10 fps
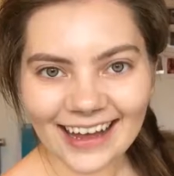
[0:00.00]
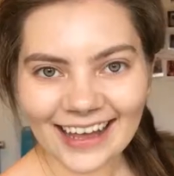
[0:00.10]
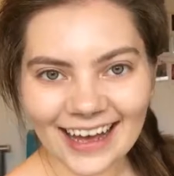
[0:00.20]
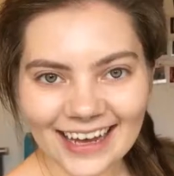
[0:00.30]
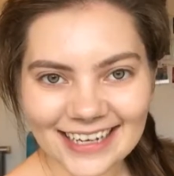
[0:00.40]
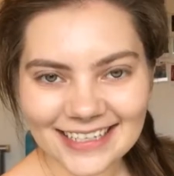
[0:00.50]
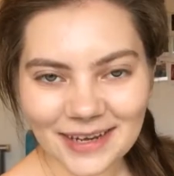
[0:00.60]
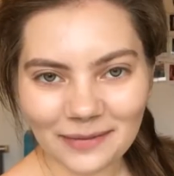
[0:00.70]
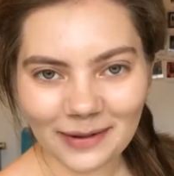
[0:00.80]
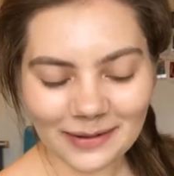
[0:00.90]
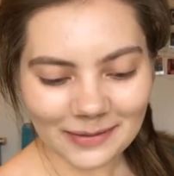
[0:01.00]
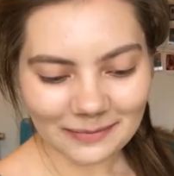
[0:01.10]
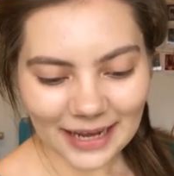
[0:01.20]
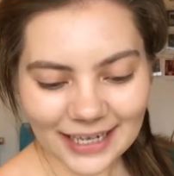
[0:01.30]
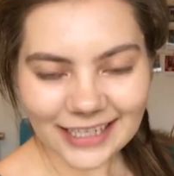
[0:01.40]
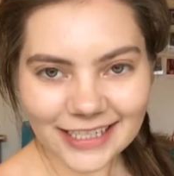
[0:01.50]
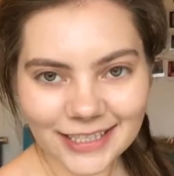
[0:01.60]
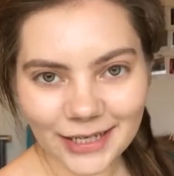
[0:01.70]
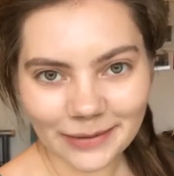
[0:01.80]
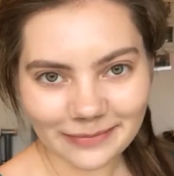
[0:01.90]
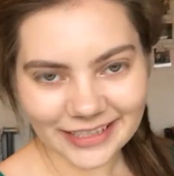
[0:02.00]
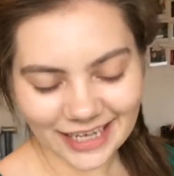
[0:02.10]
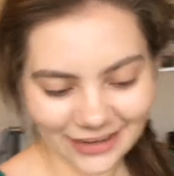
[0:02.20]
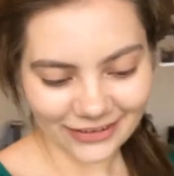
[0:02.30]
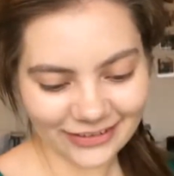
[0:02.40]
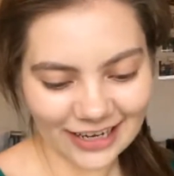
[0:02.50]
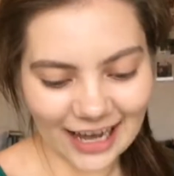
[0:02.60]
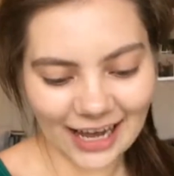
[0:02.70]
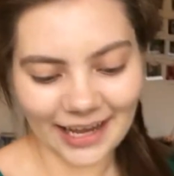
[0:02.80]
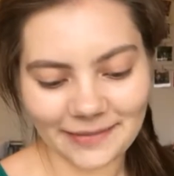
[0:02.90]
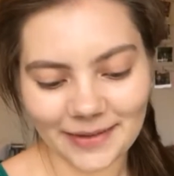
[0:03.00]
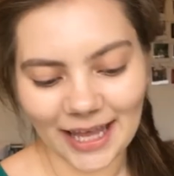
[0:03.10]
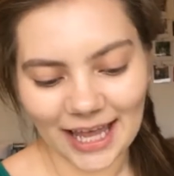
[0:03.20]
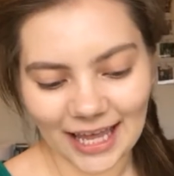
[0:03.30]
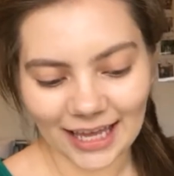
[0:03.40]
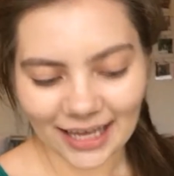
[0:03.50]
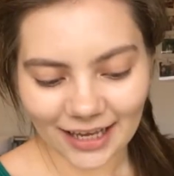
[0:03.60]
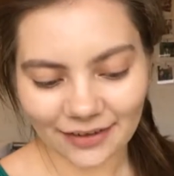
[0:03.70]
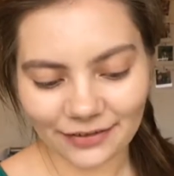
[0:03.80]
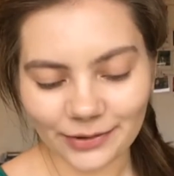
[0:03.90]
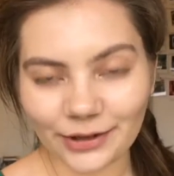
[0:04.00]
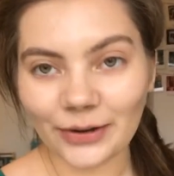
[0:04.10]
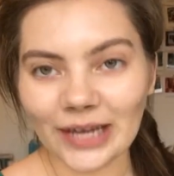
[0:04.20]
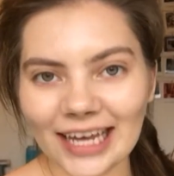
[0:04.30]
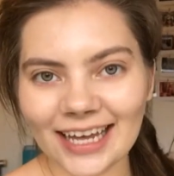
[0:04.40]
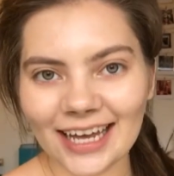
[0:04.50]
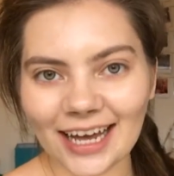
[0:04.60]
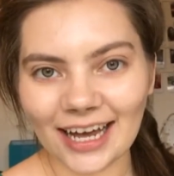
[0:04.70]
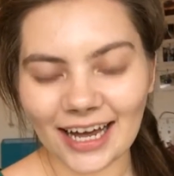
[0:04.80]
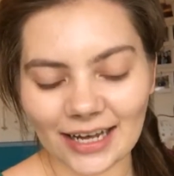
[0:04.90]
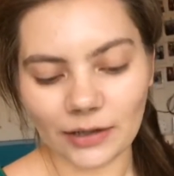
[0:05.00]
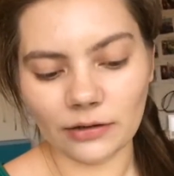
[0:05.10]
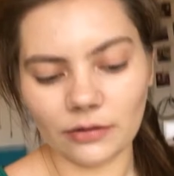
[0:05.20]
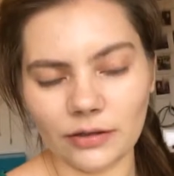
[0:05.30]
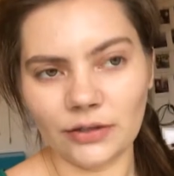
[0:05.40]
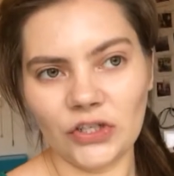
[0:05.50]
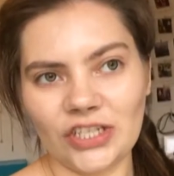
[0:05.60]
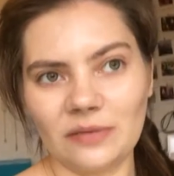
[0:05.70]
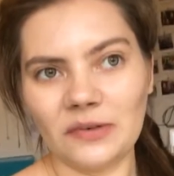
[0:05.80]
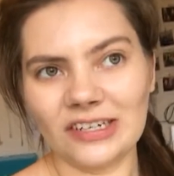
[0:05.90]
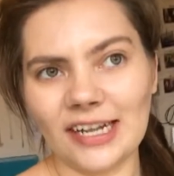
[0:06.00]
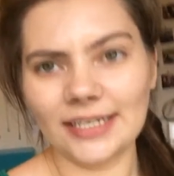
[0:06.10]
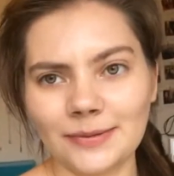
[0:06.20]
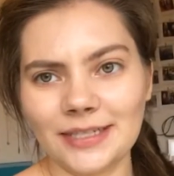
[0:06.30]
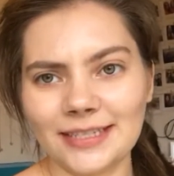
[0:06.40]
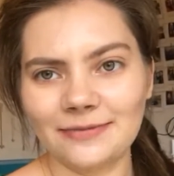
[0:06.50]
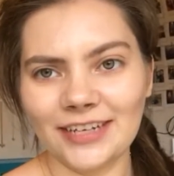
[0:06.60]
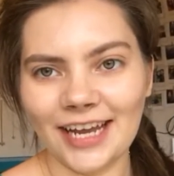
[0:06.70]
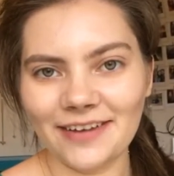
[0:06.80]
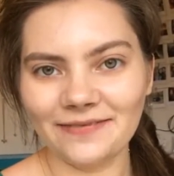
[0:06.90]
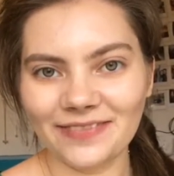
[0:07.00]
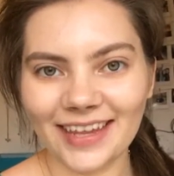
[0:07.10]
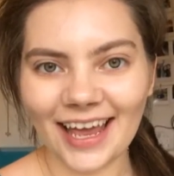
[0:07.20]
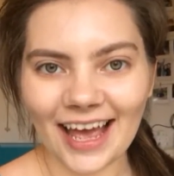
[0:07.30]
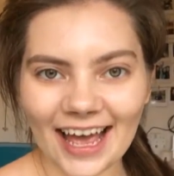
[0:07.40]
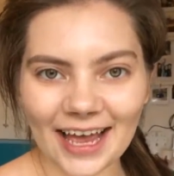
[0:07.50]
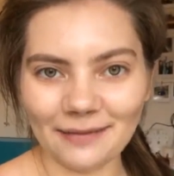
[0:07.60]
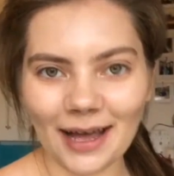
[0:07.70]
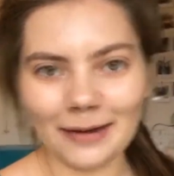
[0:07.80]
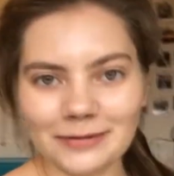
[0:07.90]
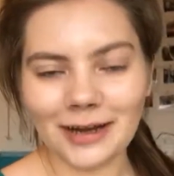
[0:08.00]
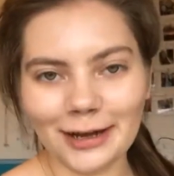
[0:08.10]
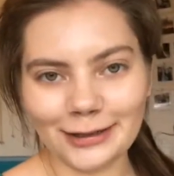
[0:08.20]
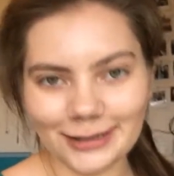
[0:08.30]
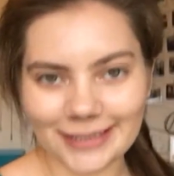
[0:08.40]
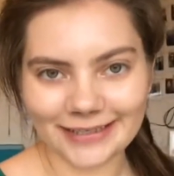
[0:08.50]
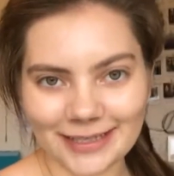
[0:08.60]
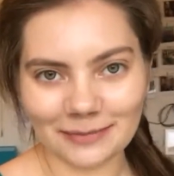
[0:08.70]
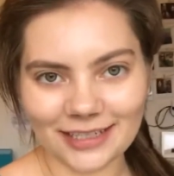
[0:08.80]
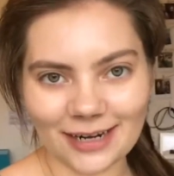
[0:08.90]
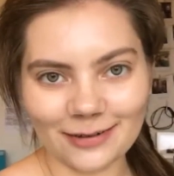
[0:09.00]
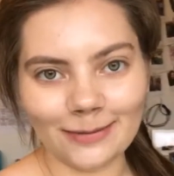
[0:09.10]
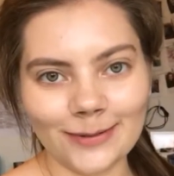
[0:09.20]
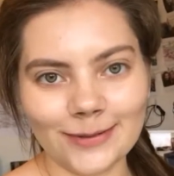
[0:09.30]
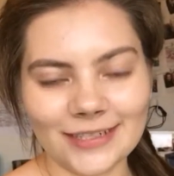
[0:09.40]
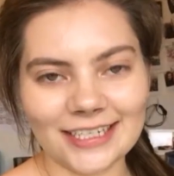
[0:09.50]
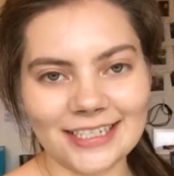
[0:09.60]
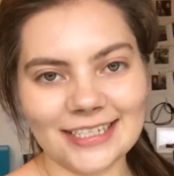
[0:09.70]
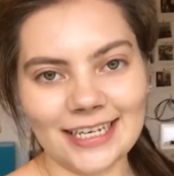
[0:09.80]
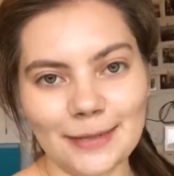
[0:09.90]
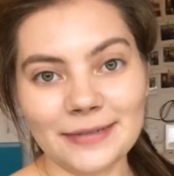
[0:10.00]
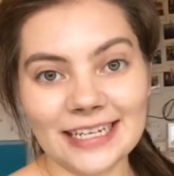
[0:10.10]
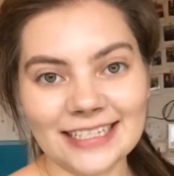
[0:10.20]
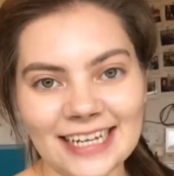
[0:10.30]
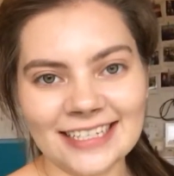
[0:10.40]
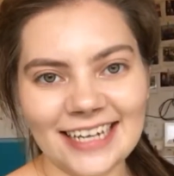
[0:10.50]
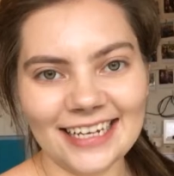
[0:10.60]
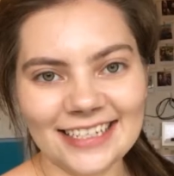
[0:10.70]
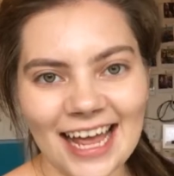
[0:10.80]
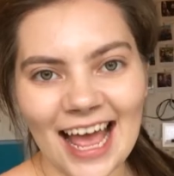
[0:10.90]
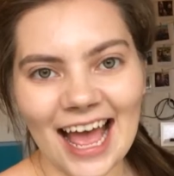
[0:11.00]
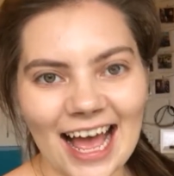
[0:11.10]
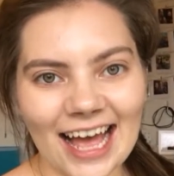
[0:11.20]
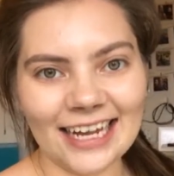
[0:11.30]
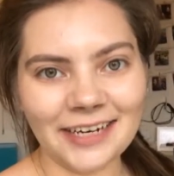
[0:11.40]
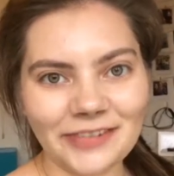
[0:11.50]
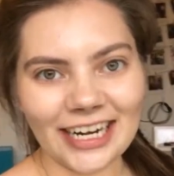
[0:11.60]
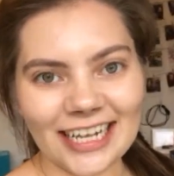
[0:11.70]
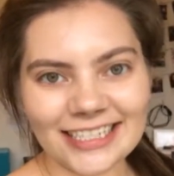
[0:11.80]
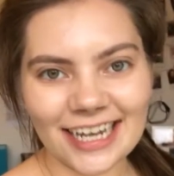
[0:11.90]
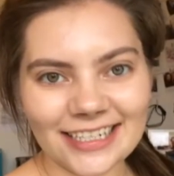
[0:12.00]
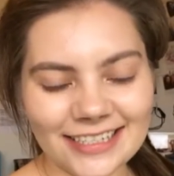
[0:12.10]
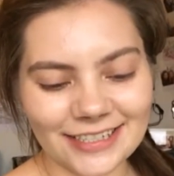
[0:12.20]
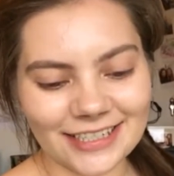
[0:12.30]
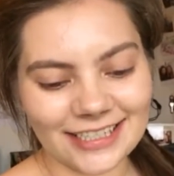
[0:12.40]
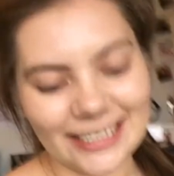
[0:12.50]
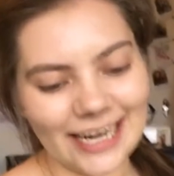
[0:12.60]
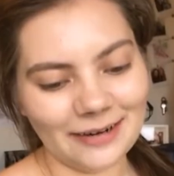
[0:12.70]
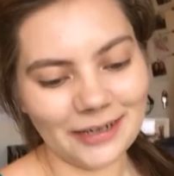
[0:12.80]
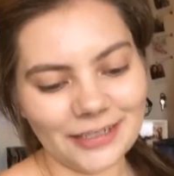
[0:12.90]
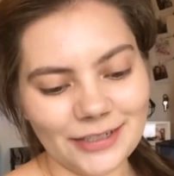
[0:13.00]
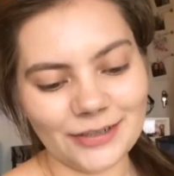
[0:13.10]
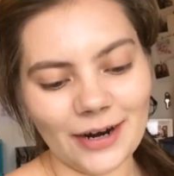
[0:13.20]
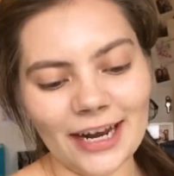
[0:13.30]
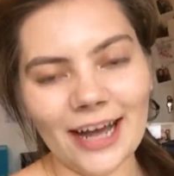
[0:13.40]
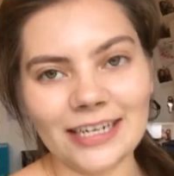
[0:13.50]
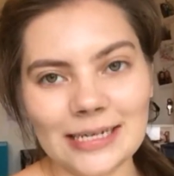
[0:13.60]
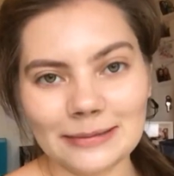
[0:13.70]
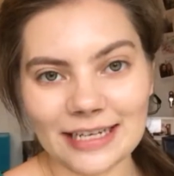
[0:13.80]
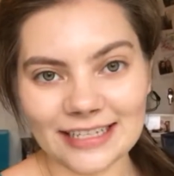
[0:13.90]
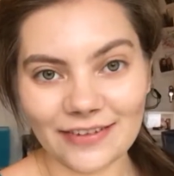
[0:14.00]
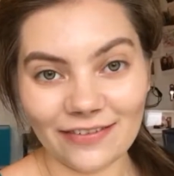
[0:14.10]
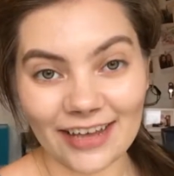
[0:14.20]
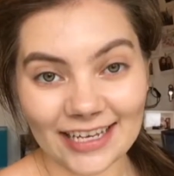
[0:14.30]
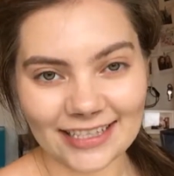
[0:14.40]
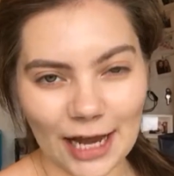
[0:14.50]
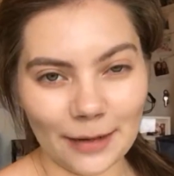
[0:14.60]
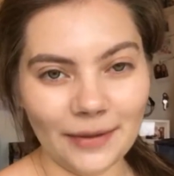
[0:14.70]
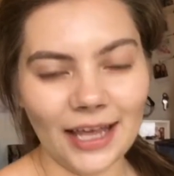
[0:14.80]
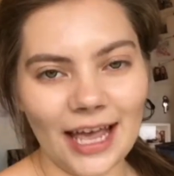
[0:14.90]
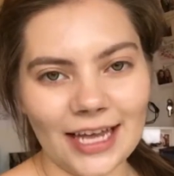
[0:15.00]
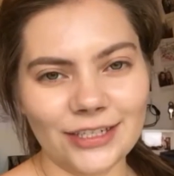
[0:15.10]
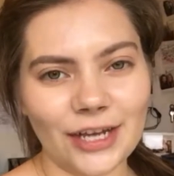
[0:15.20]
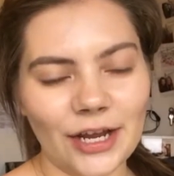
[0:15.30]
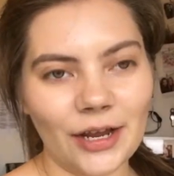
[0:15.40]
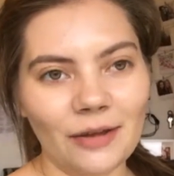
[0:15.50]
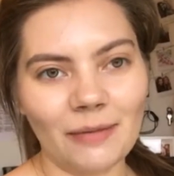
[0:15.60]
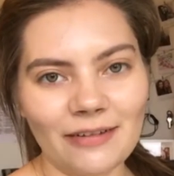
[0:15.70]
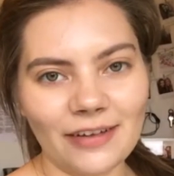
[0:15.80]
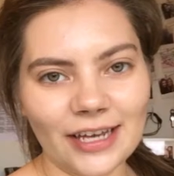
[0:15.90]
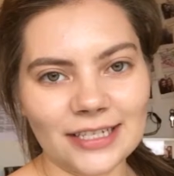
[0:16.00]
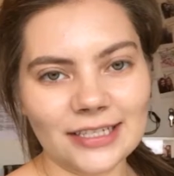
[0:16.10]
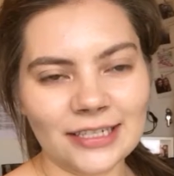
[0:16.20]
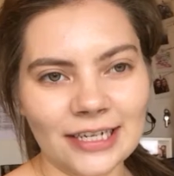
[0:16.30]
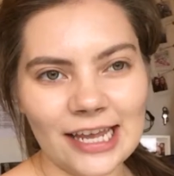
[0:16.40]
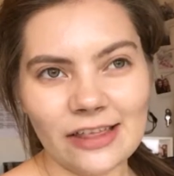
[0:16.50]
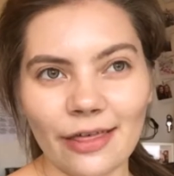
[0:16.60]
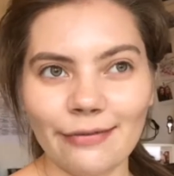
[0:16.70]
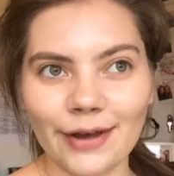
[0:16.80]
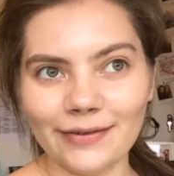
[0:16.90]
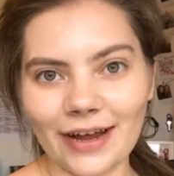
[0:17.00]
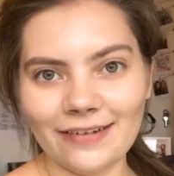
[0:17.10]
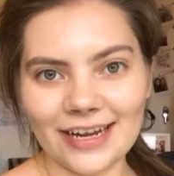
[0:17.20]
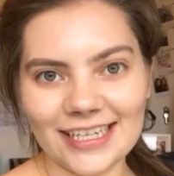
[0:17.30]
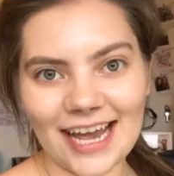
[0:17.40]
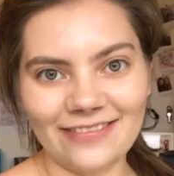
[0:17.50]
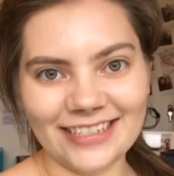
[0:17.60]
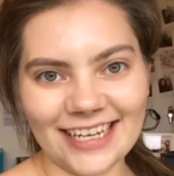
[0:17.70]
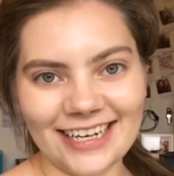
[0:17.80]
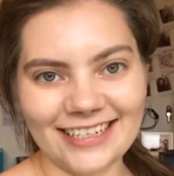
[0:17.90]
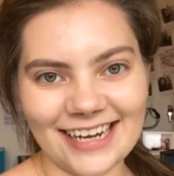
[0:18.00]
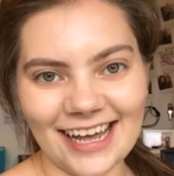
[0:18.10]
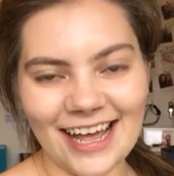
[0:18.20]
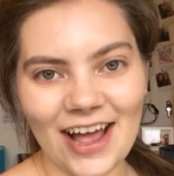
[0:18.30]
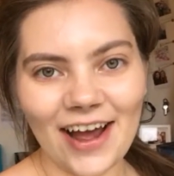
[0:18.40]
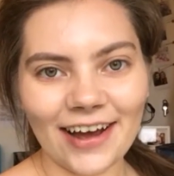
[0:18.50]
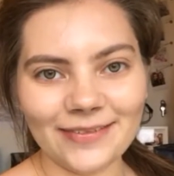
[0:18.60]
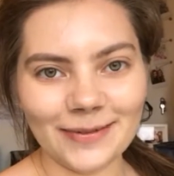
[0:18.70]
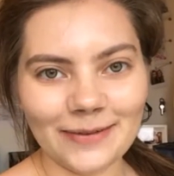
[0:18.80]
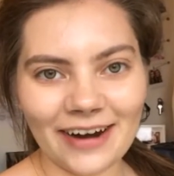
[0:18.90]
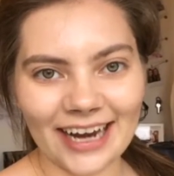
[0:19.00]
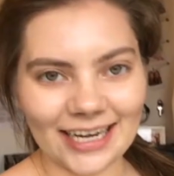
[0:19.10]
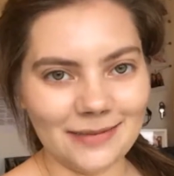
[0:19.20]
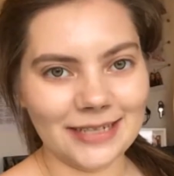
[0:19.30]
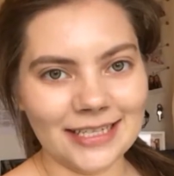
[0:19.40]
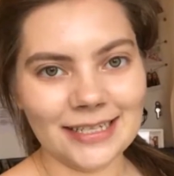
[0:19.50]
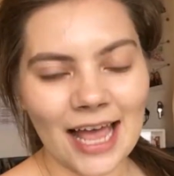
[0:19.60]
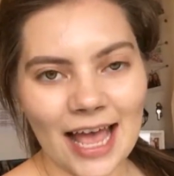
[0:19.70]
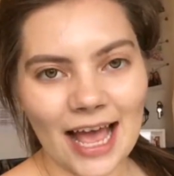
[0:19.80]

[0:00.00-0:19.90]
Hi guys, welcome back to my channel. If you're new here, or you didn't watch last week's video, I'm starting a new series on my channel called LipSense Saturdays, and I'm really excited because today I'm going to try out LipSense for the first time and show you my first either 3 or 5 days, I haven't decided yet, of me wearing LipSense.